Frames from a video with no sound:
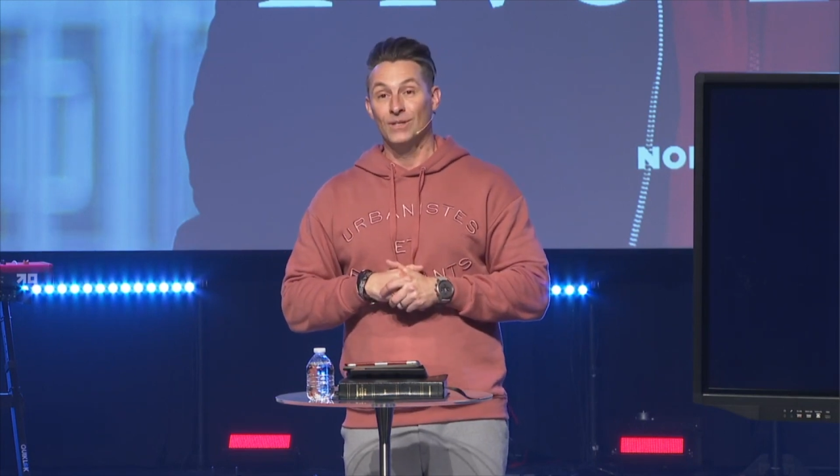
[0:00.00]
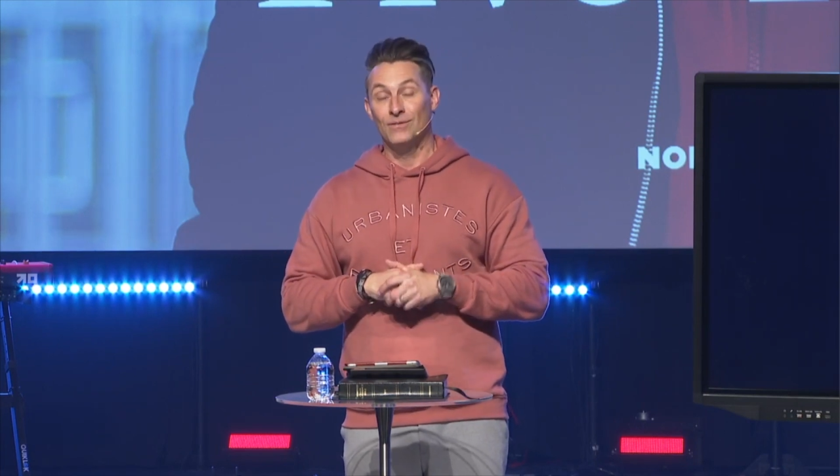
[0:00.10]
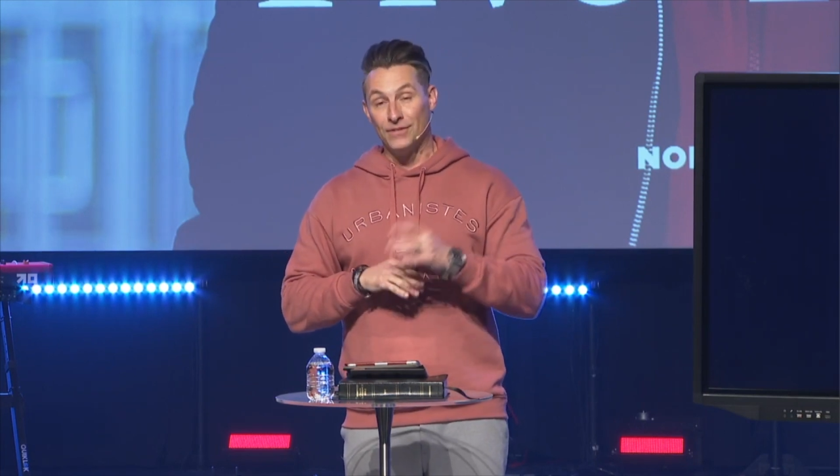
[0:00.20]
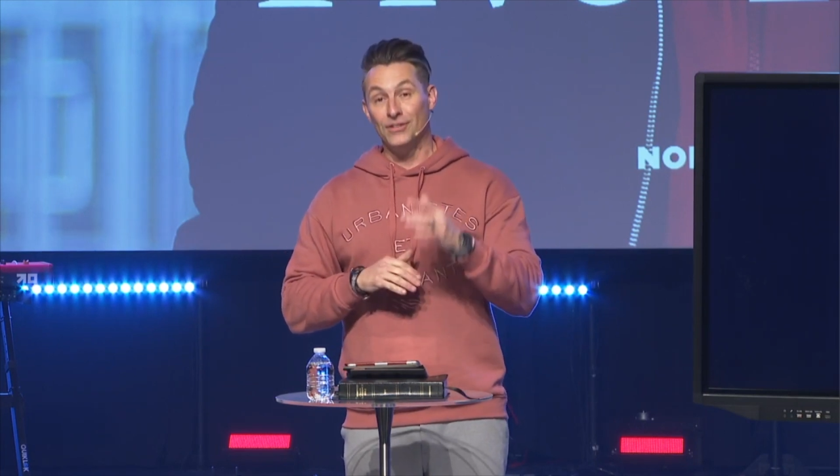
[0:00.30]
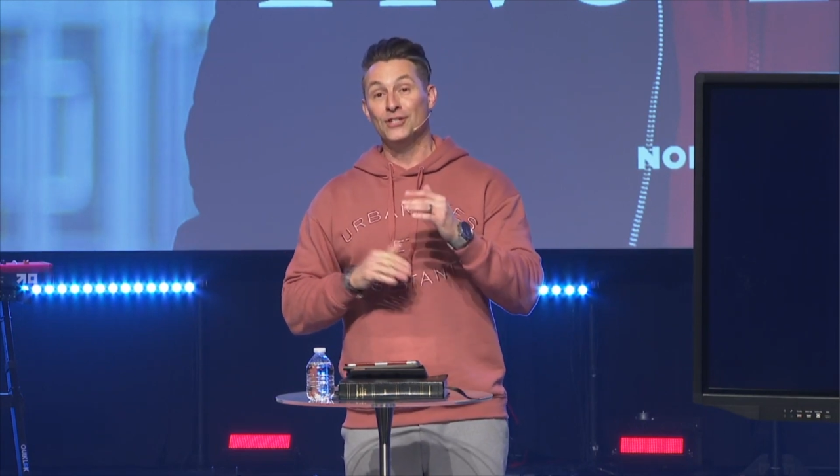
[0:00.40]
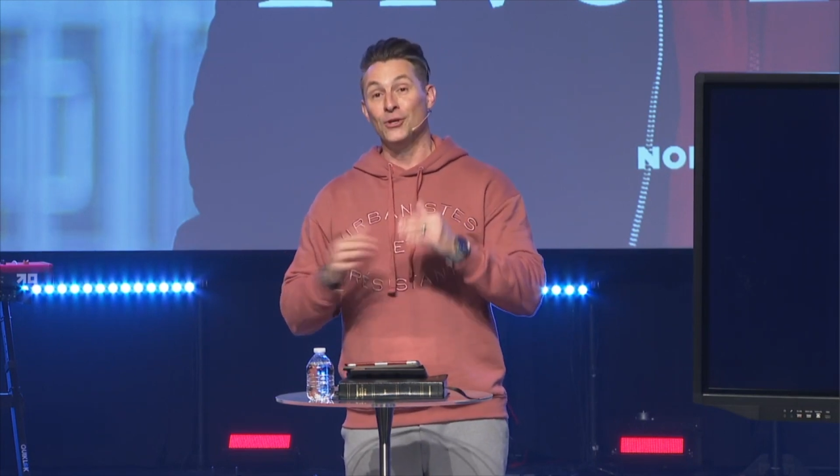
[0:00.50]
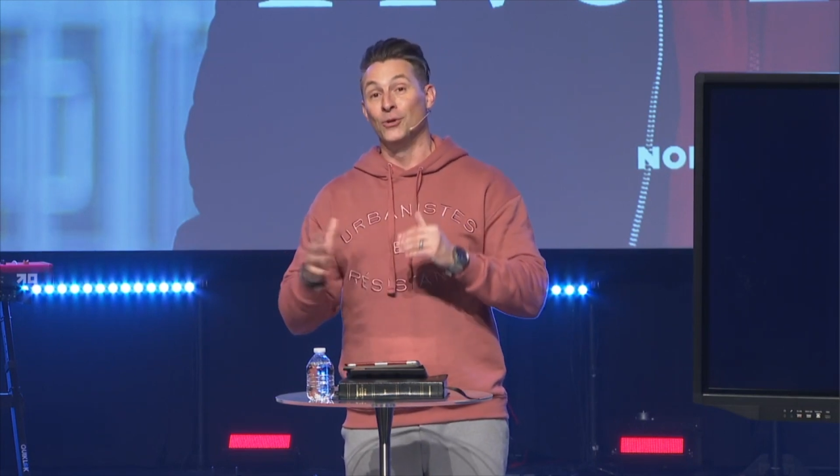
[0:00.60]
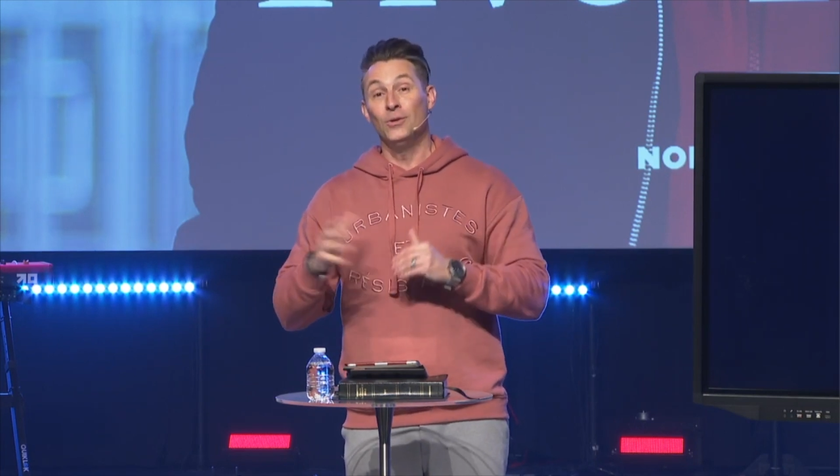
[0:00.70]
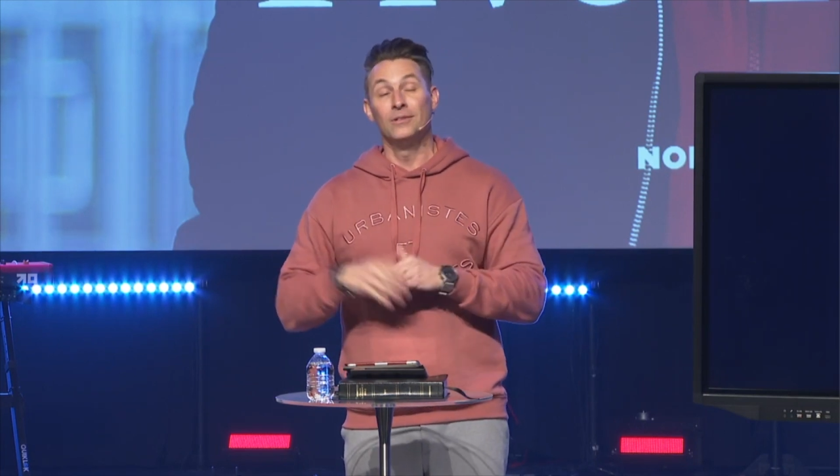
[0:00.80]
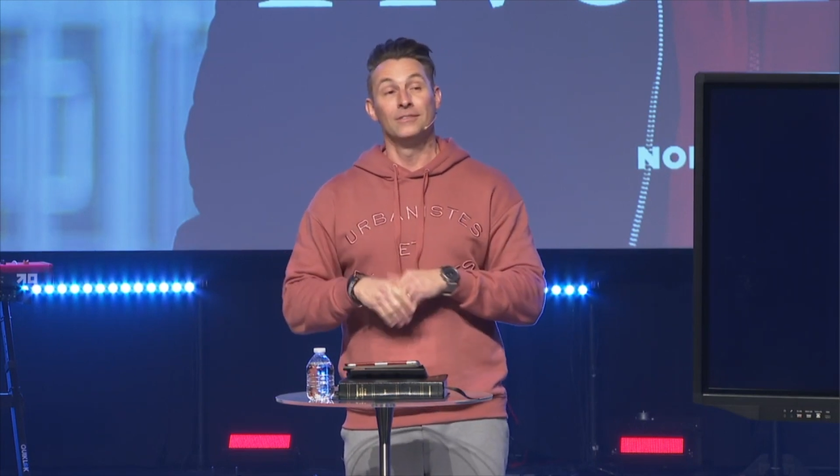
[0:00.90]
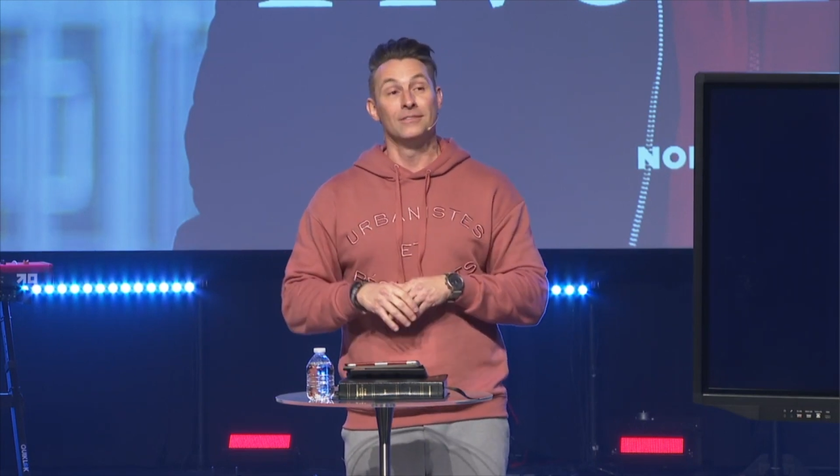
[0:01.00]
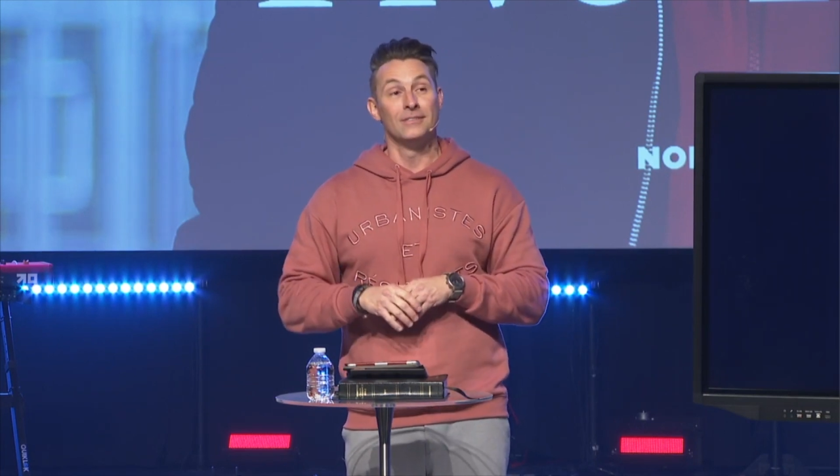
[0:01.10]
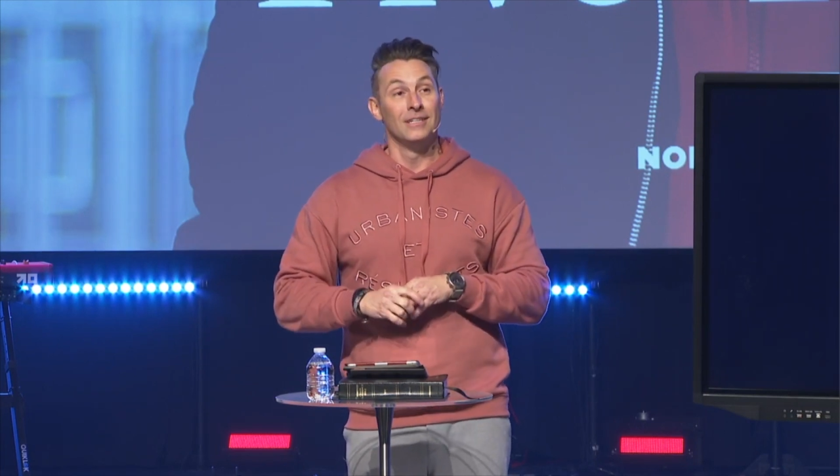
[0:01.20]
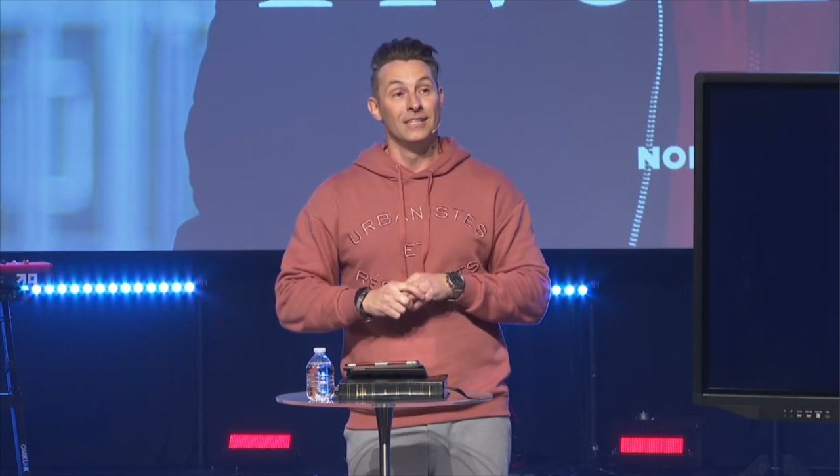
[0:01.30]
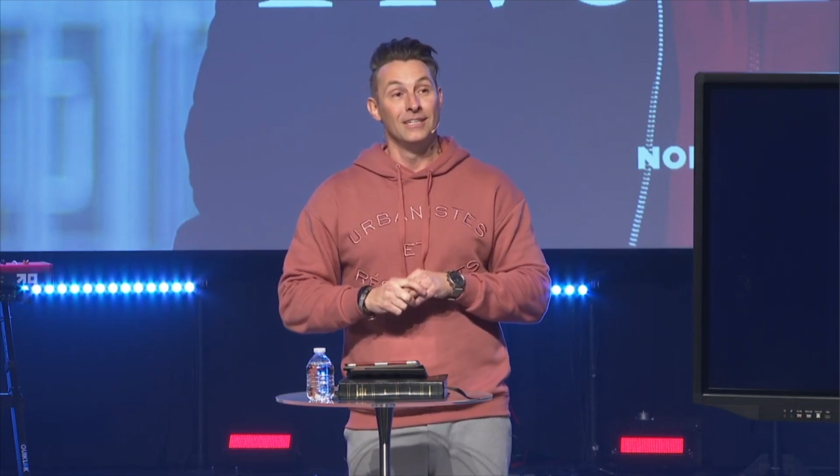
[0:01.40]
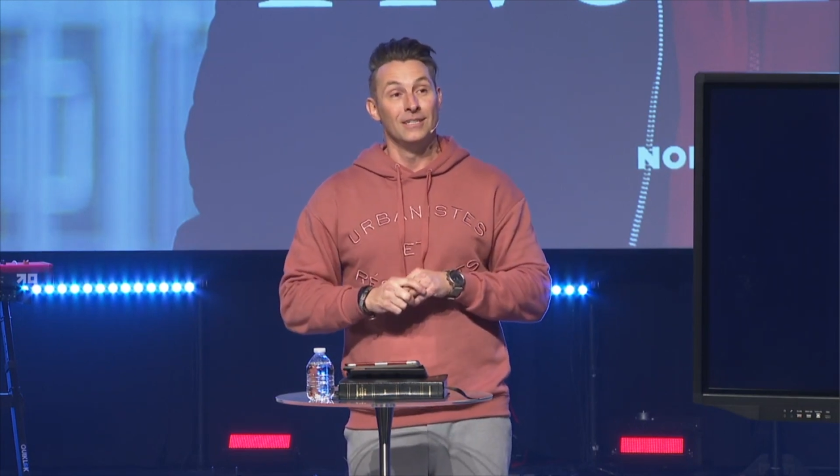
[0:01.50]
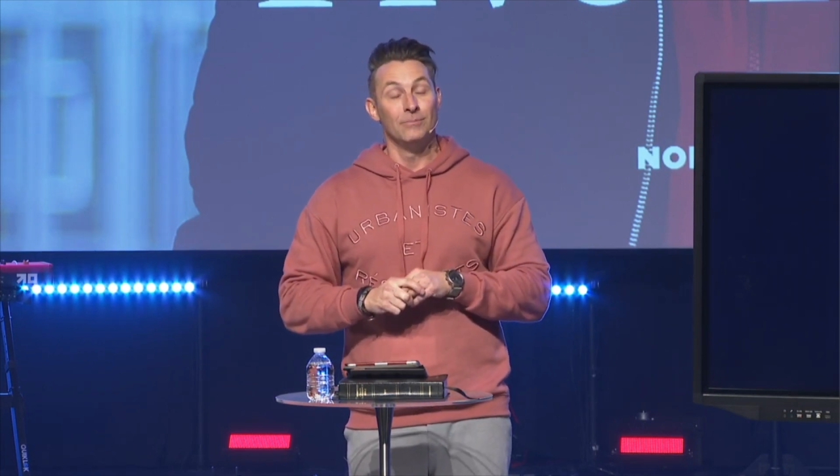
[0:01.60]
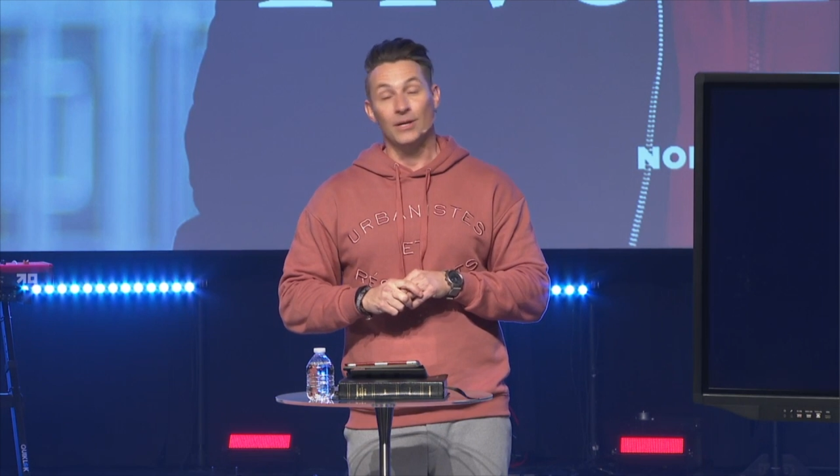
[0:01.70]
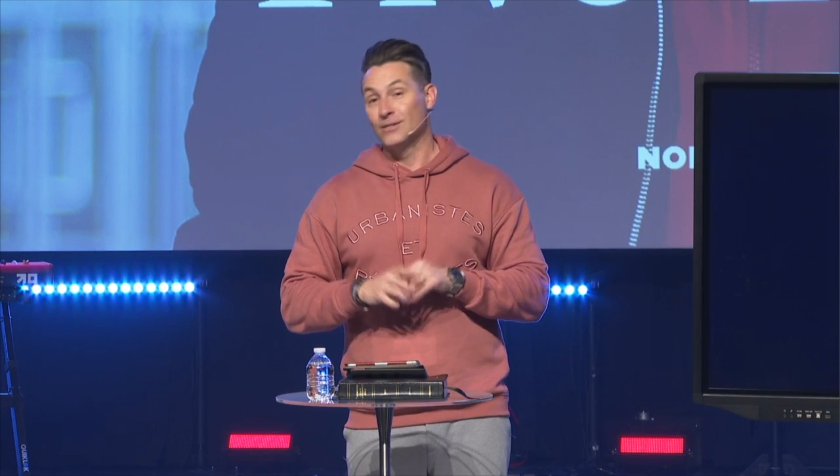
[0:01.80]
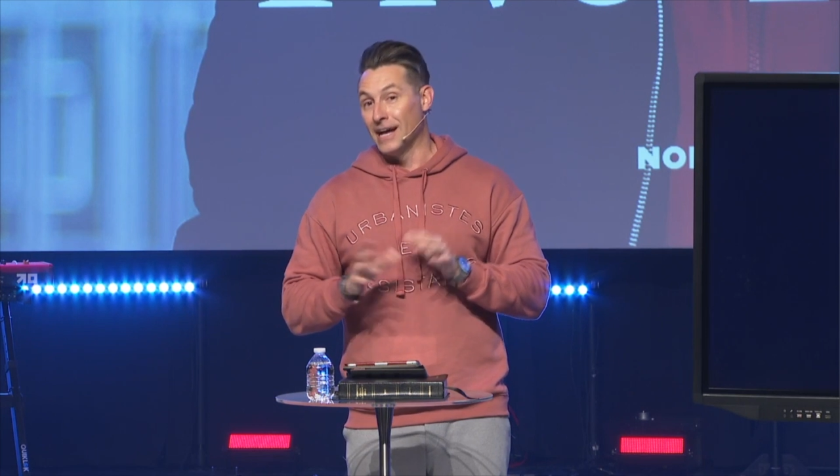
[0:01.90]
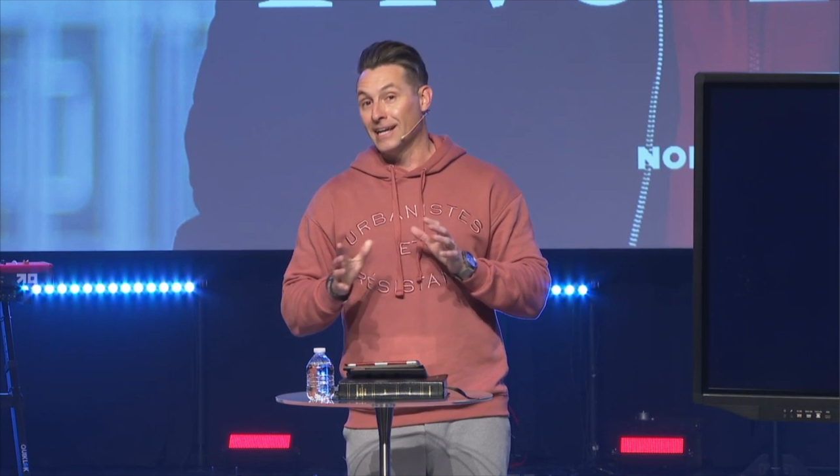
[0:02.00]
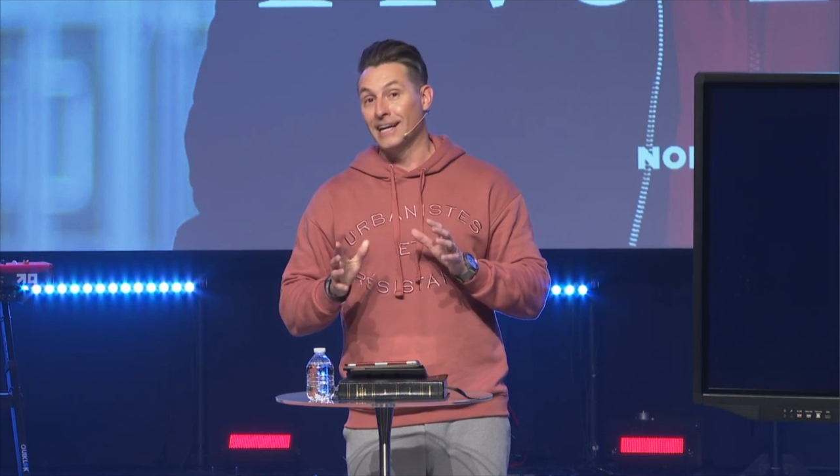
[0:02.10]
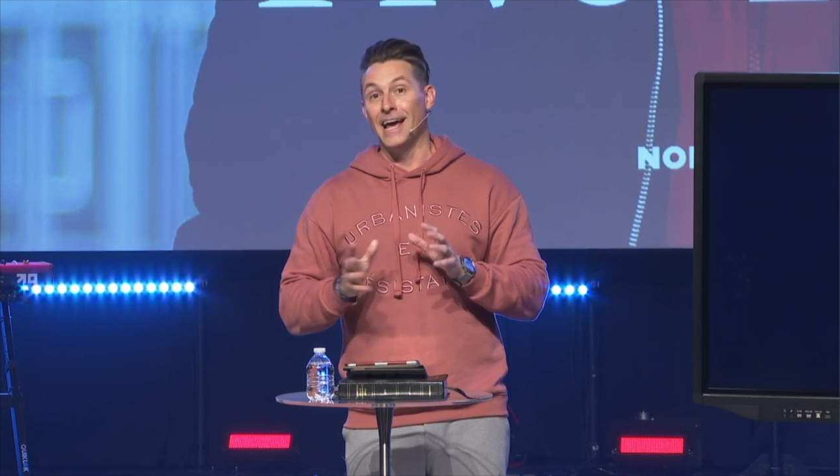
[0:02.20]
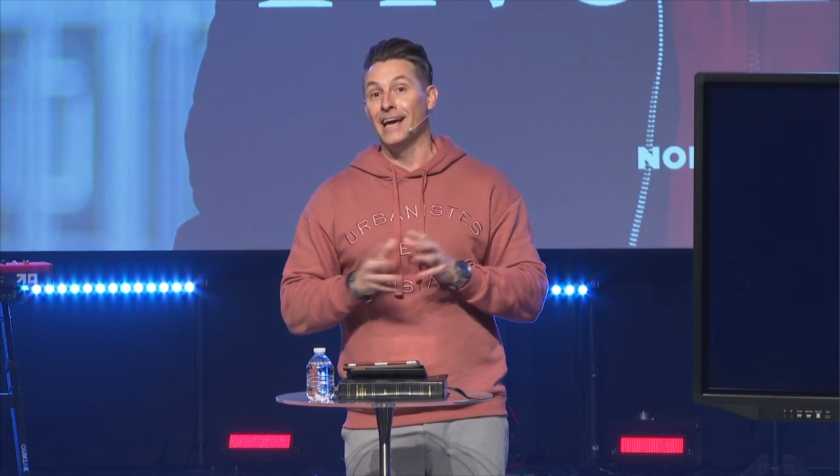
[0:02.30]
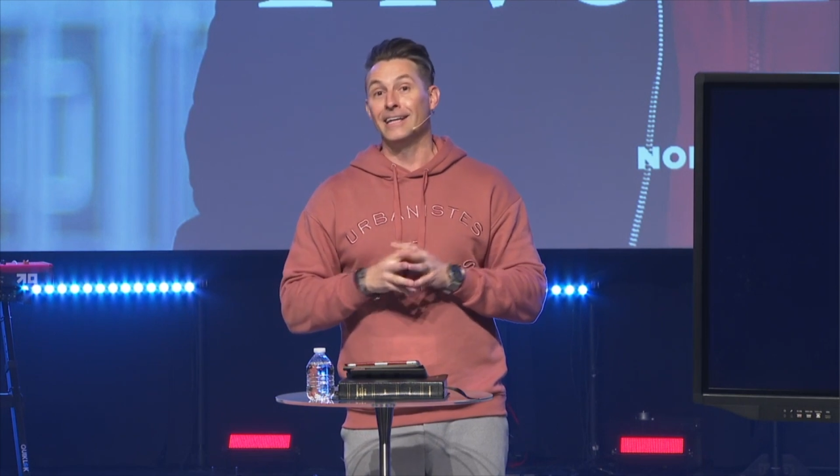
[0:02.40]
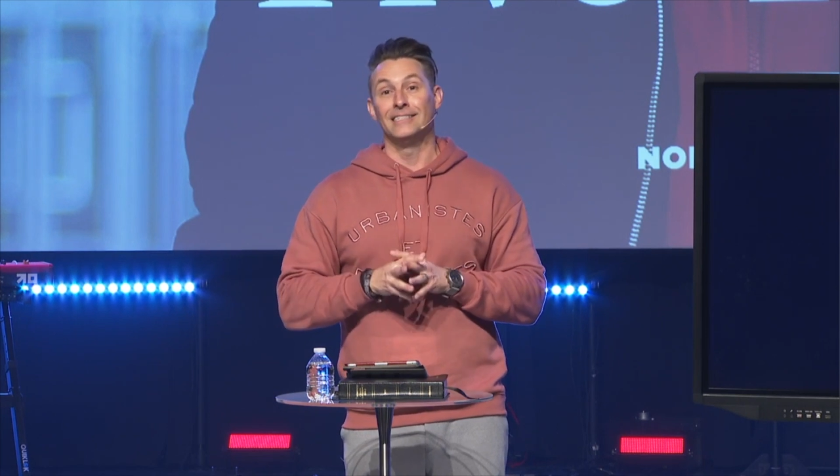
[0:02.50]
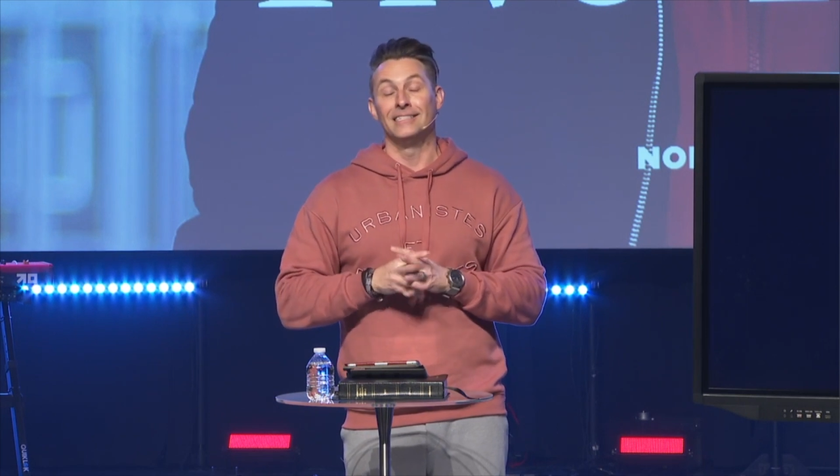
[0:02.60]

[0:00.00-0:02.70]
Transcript: 52, because I can add.